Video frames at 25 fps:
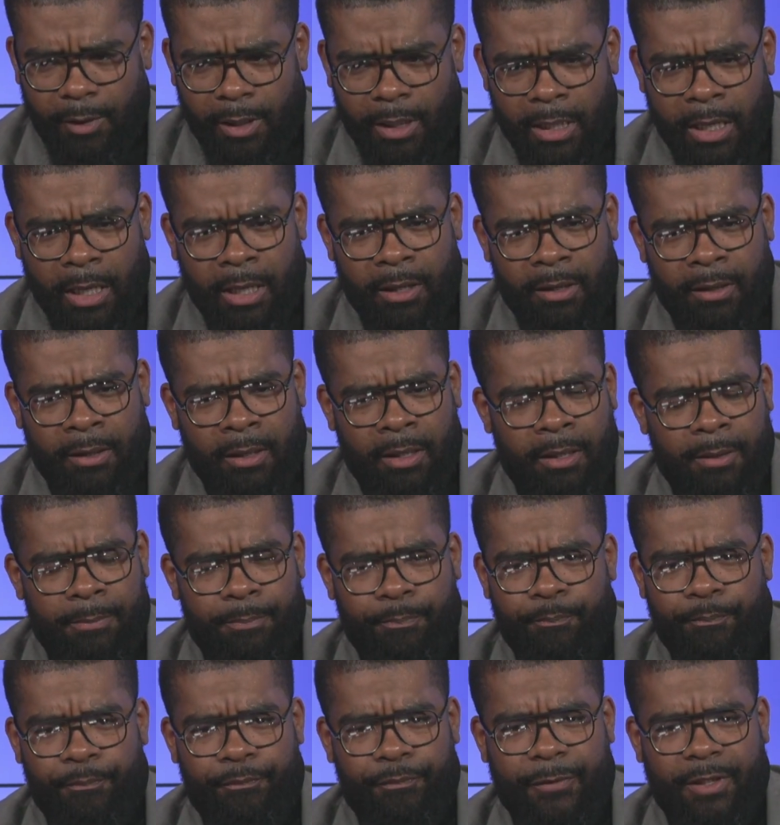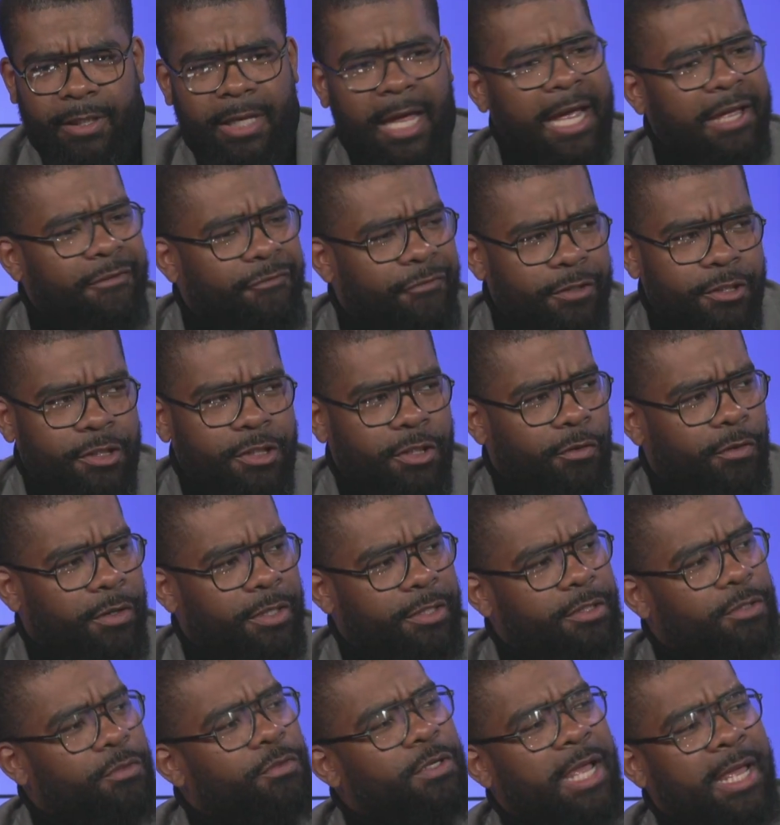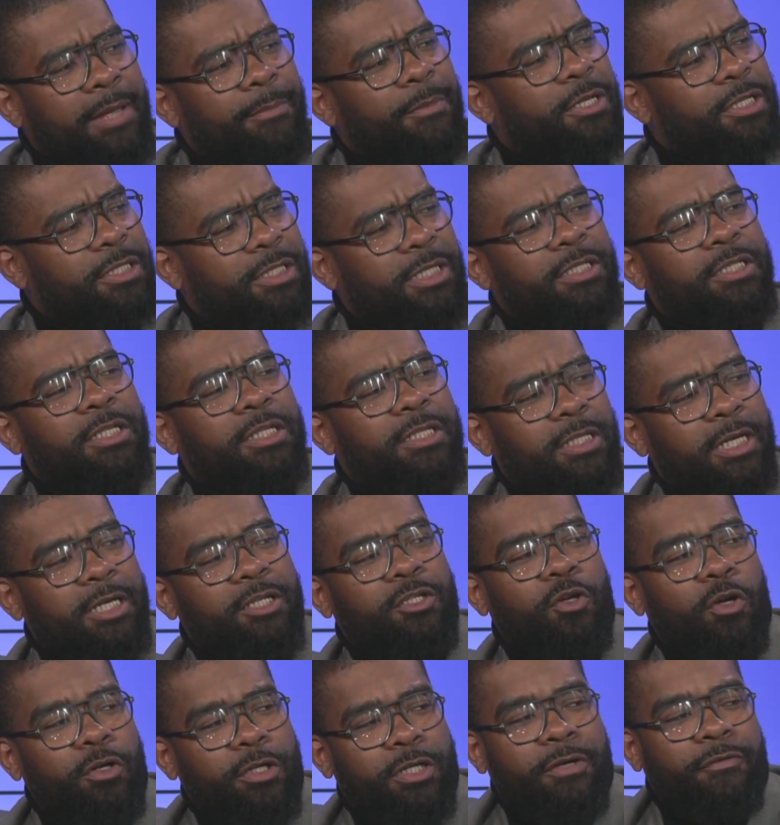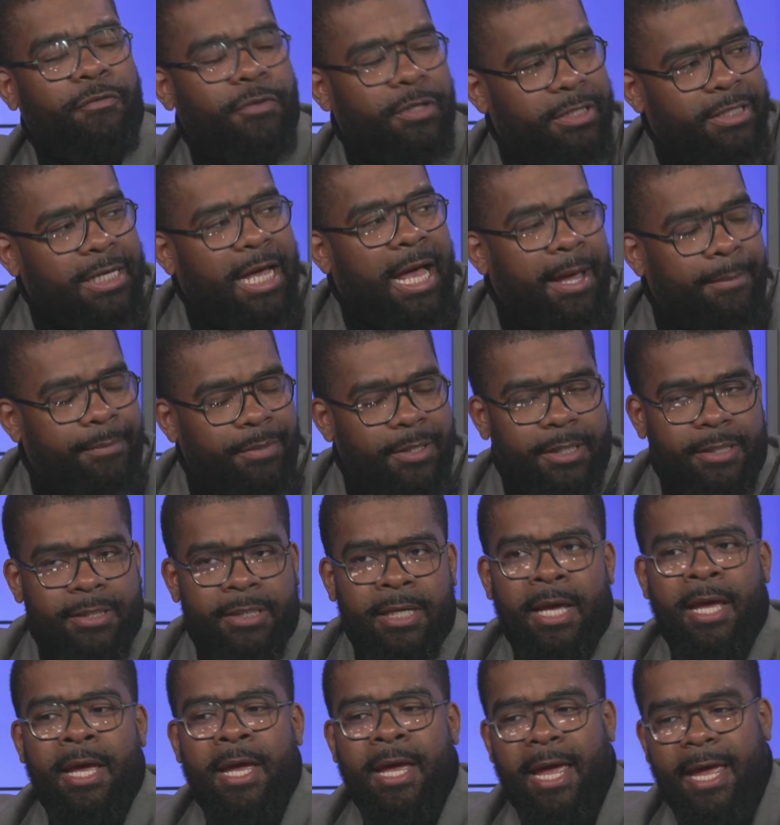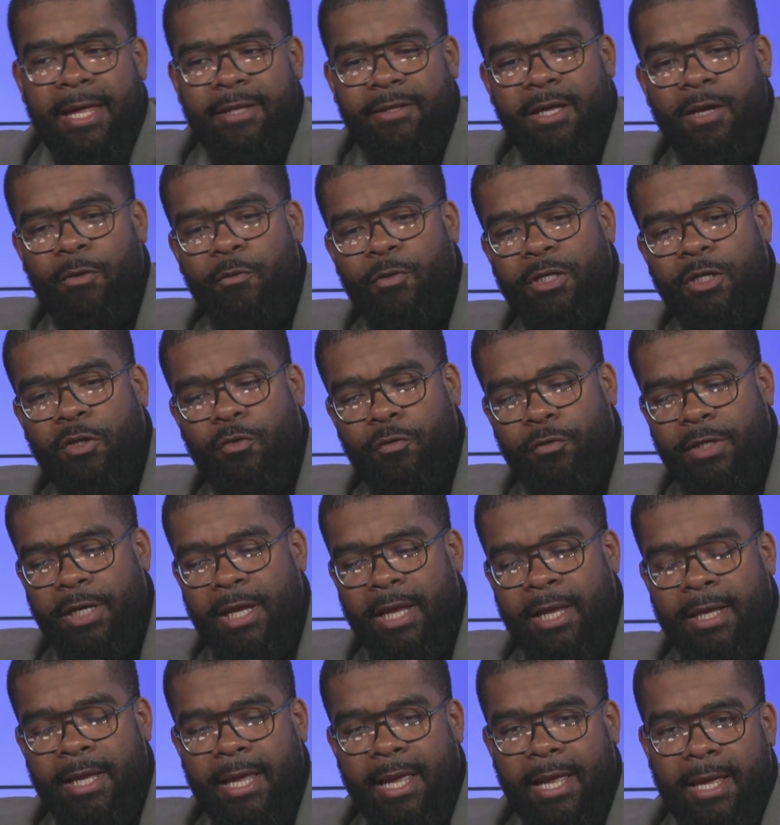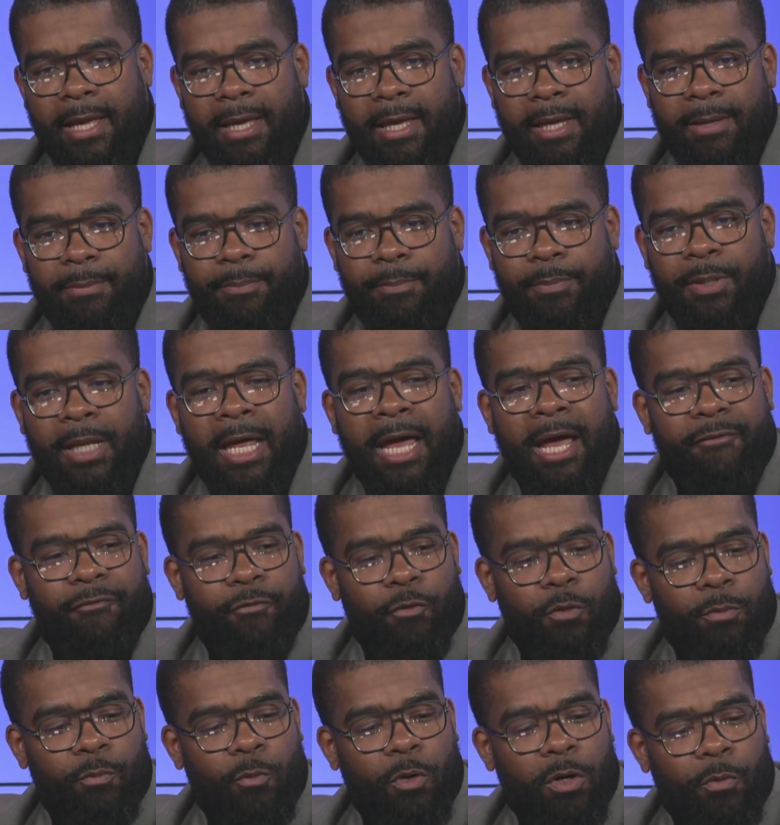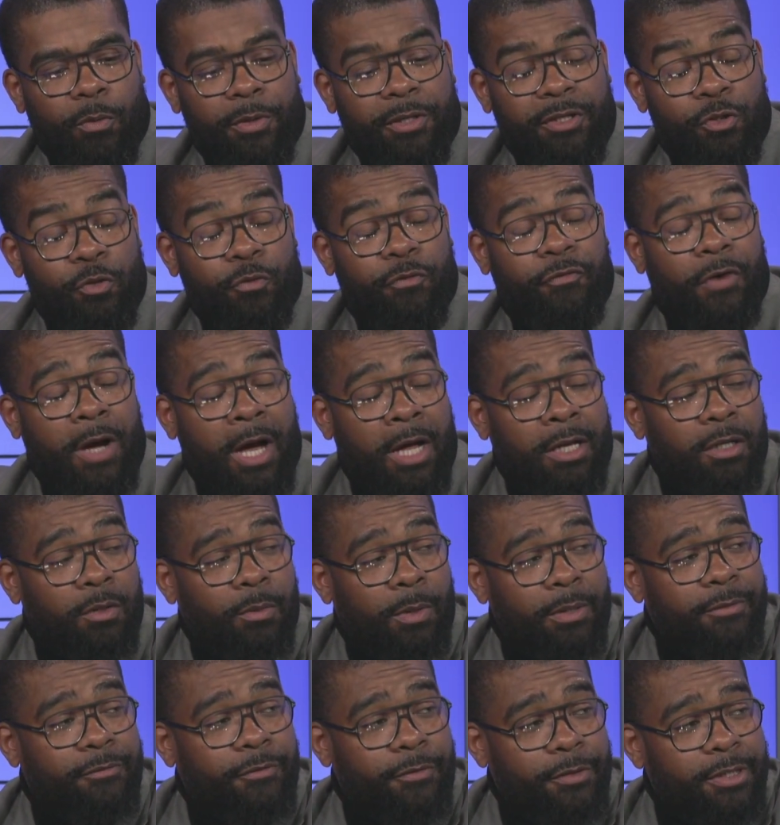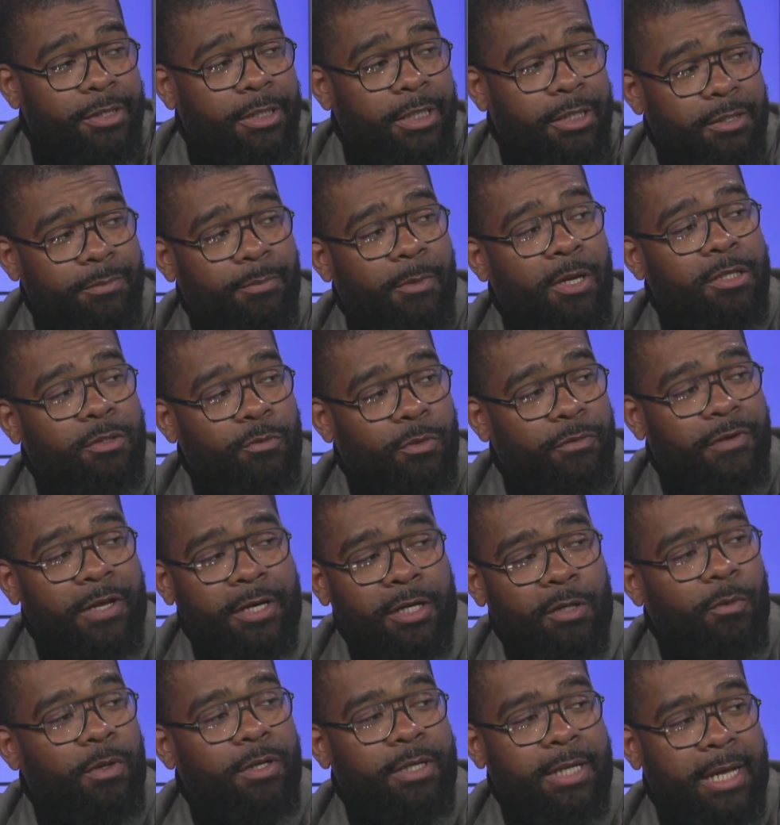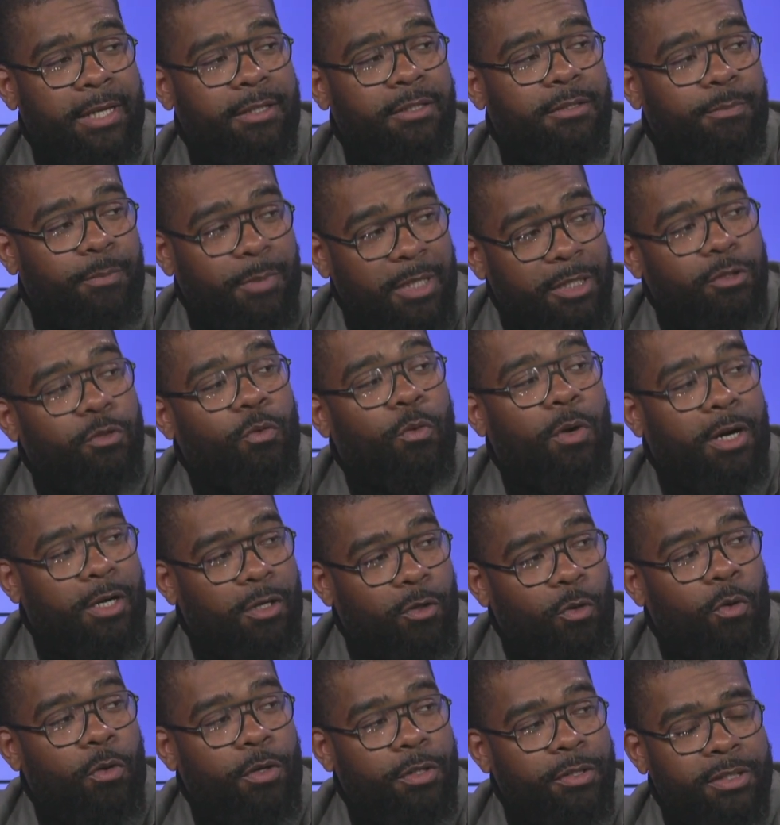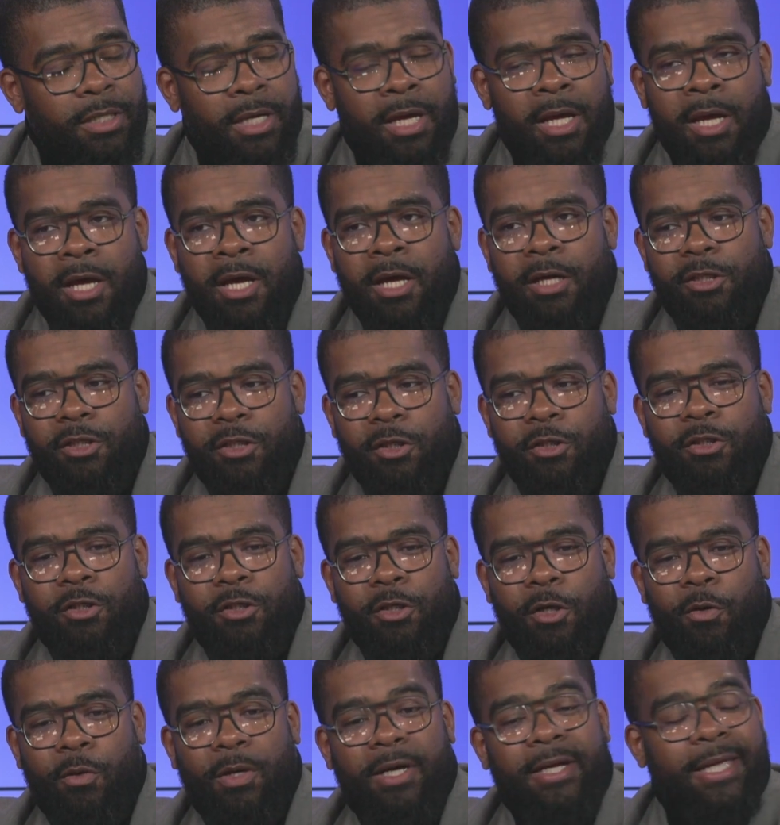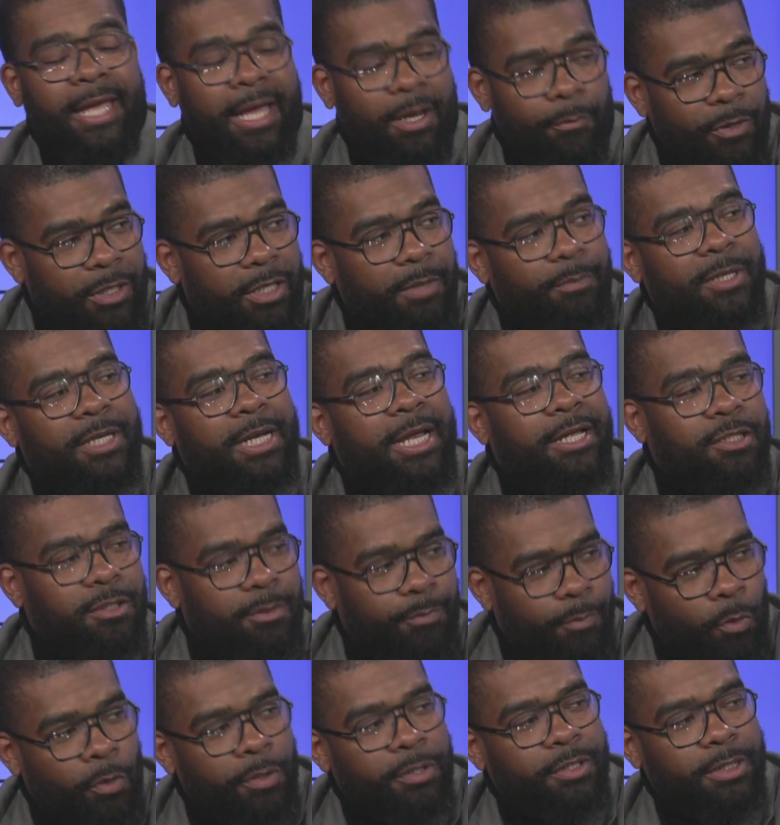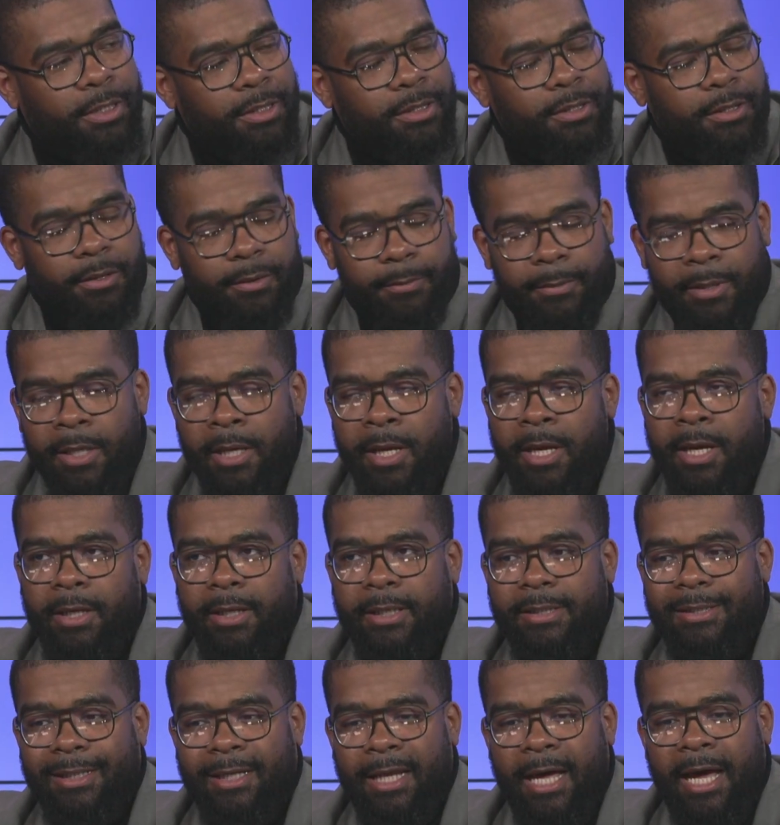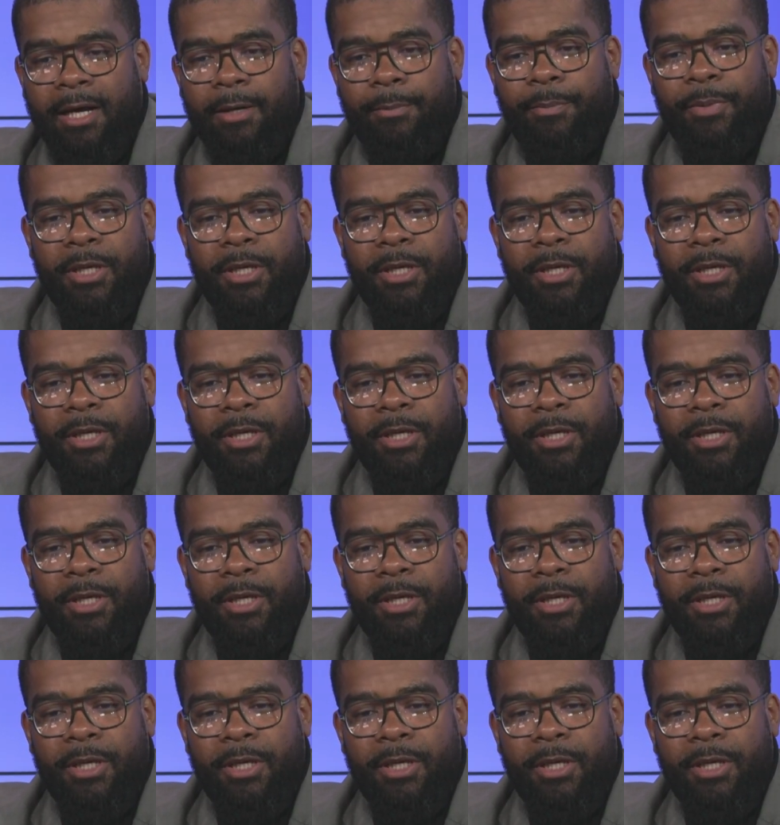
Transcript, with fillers: um, life insurance, you name it, just to touch on different topics. And then we create a platform where we do follow ups for six months with anyone that's been through our course, just so, again, we could be that support system. Because a lot of